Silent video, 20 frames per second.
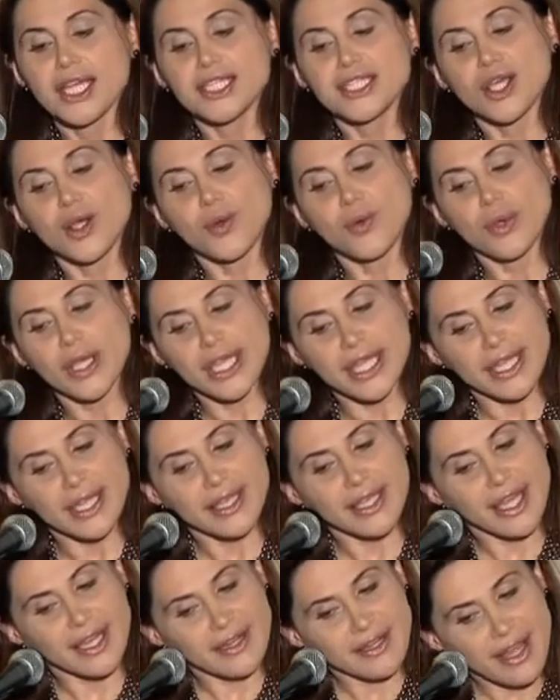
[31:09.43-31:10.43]
So,
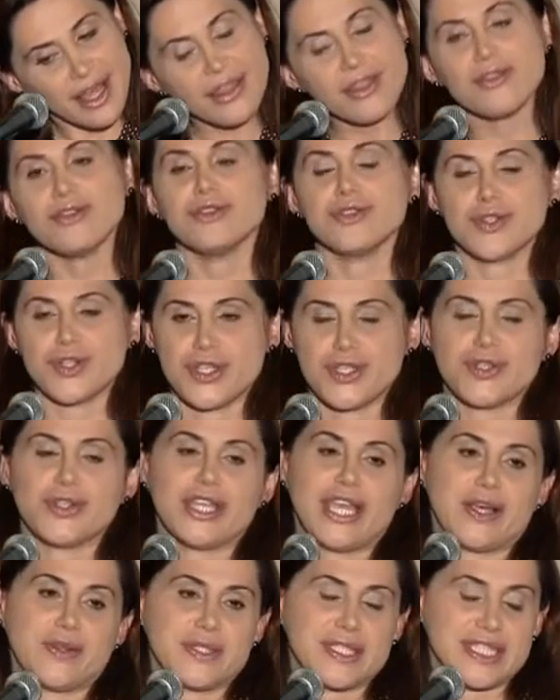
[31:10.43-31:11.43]
another nutritional
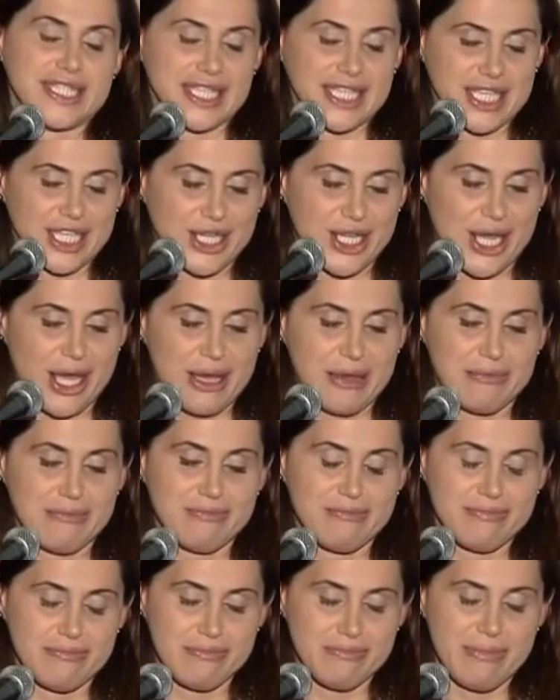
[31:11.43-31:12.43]
counseling um,